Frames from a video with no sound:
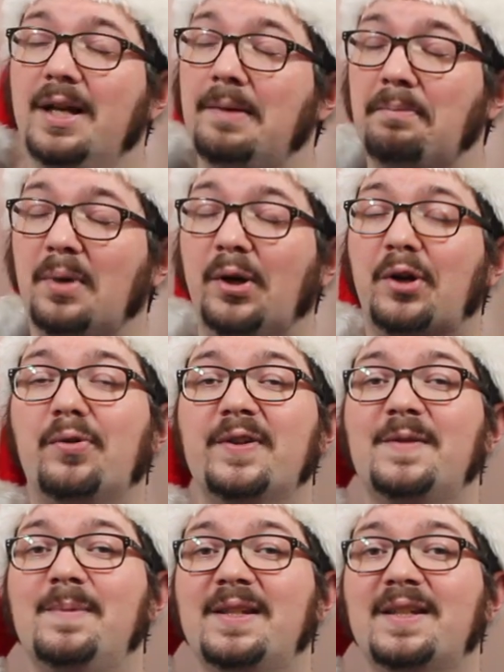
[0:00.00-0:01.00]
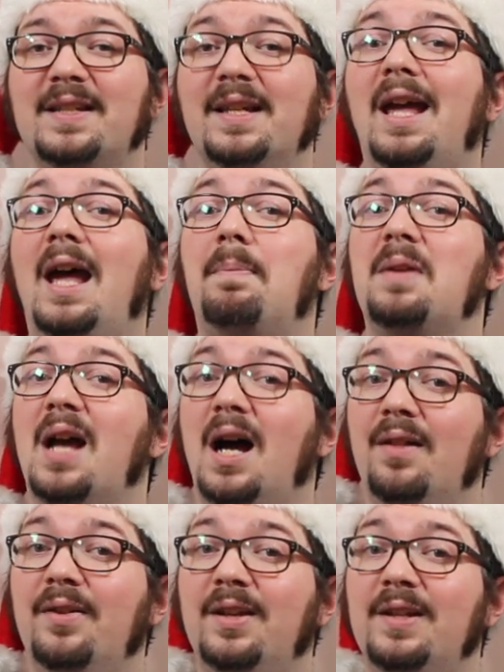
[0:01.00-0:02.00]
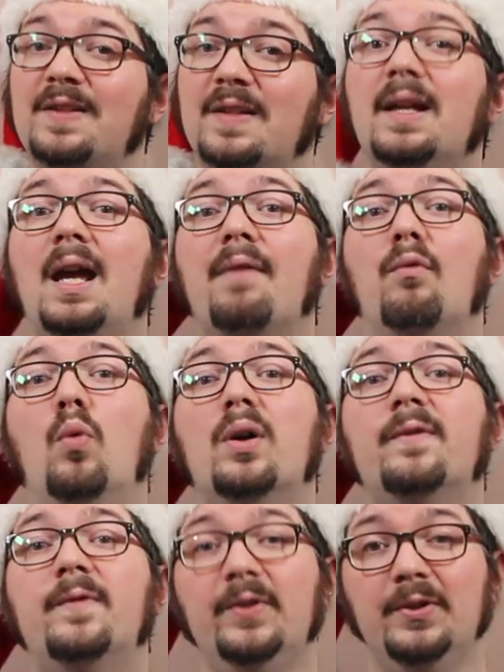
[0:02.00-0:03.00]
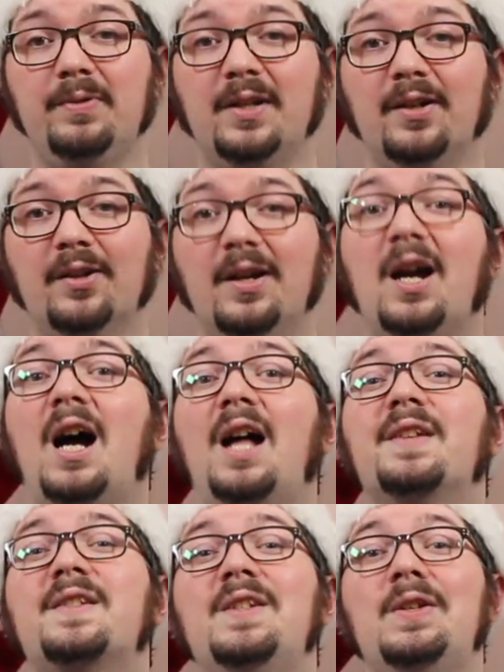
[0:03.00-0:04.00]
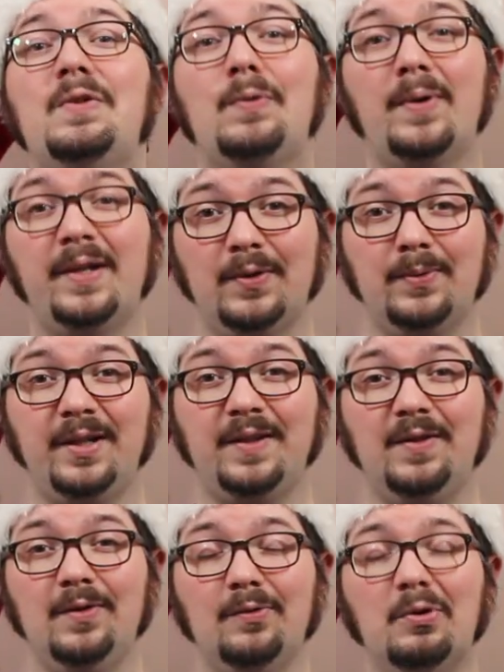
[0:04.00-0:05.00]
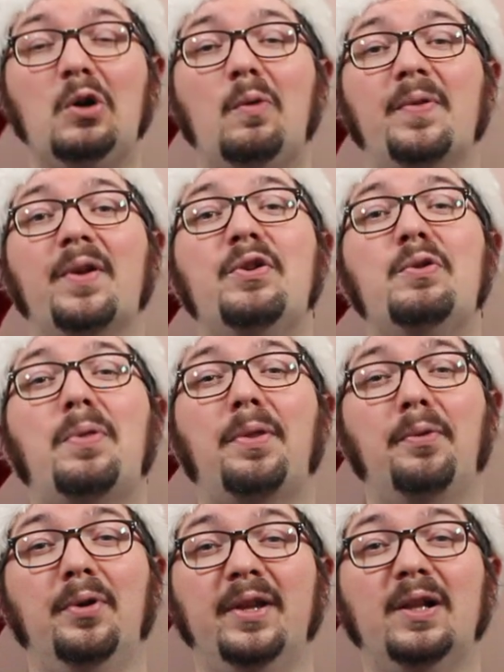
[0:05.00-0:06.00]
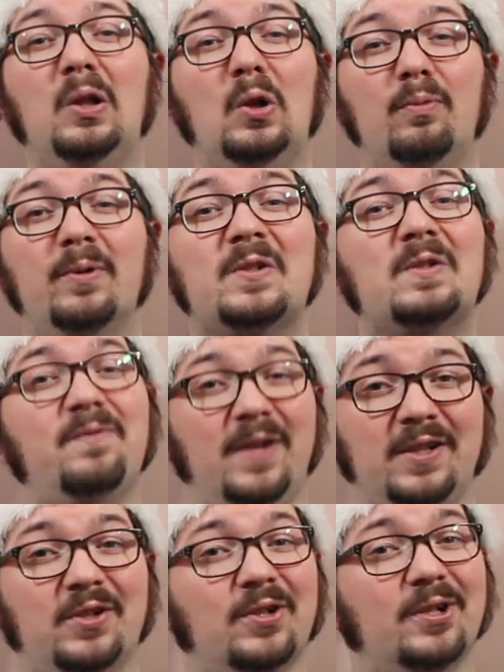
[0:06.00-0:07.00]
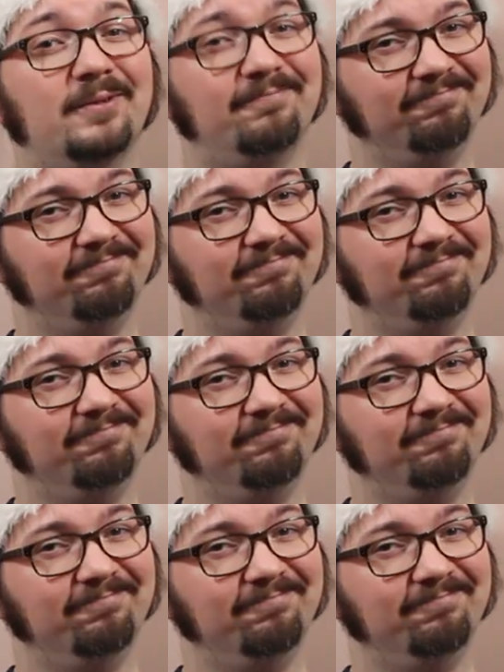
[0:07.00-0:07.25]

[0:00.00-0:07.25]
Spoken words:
Merry Christmas, happy holidays, have a wonderful new year. I'll see you in 2022 with a new thrilling low-budget adventure.